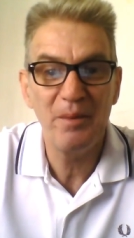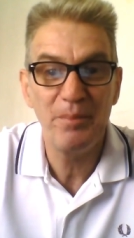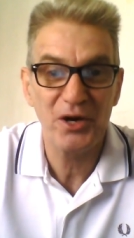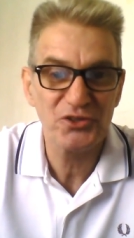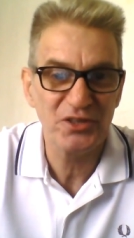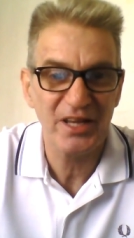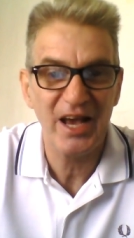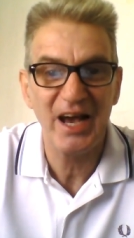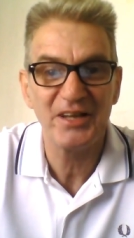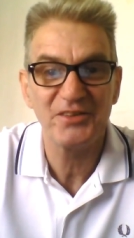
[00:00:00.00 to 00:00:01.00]
Personally,
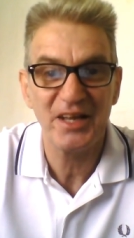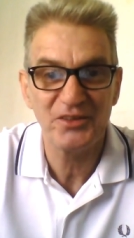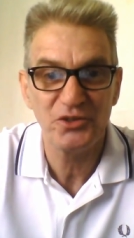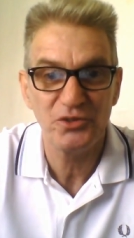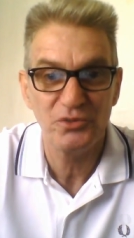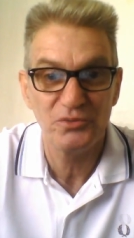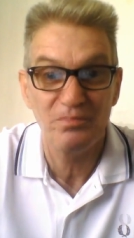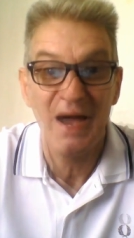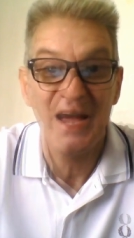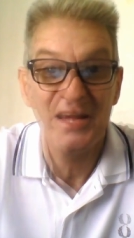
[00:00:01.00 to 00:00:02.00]
I tend to use
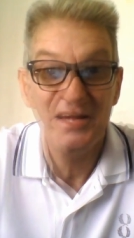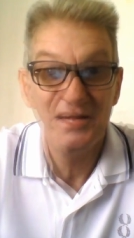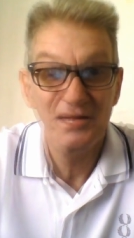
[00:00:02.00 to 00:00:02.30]
my.